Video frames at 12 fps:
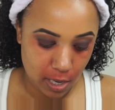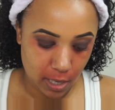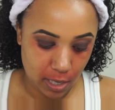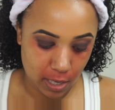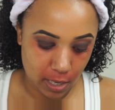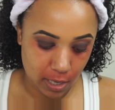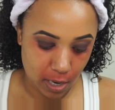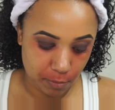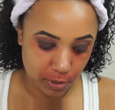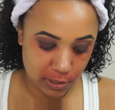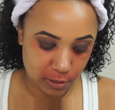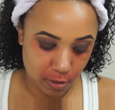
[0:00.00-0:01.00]
And I'm going
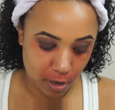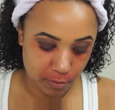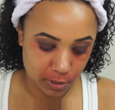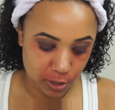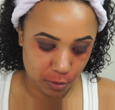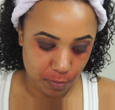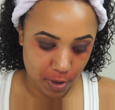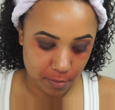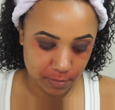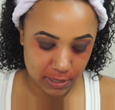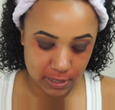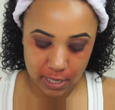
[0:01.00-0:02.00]
to start out with 2
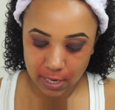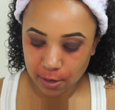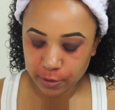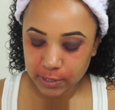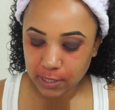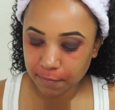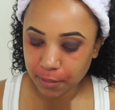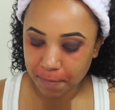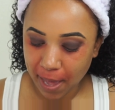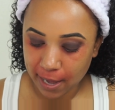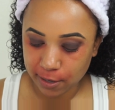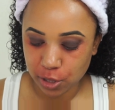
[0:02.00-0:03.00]
pumps. And I just love the
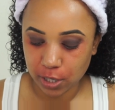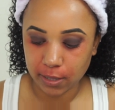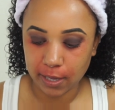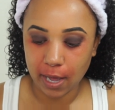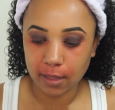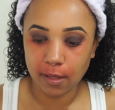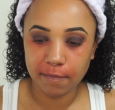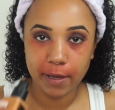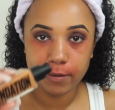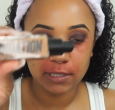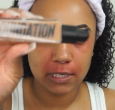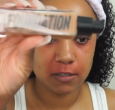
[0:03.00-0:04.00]
packaging. Like, I love how
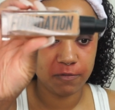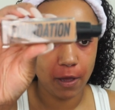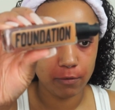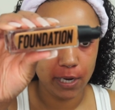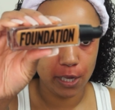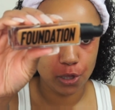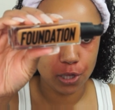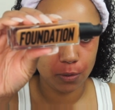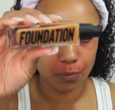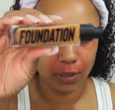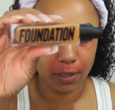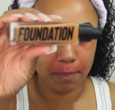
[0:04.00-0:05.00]
it says foundation
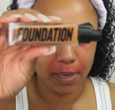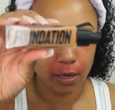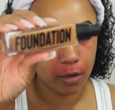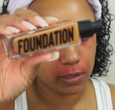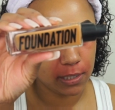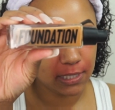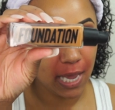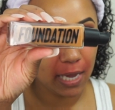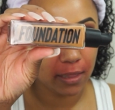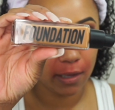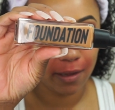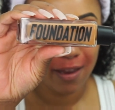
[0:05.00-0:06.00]
really big on the side.
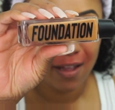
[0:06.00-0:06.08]
Like,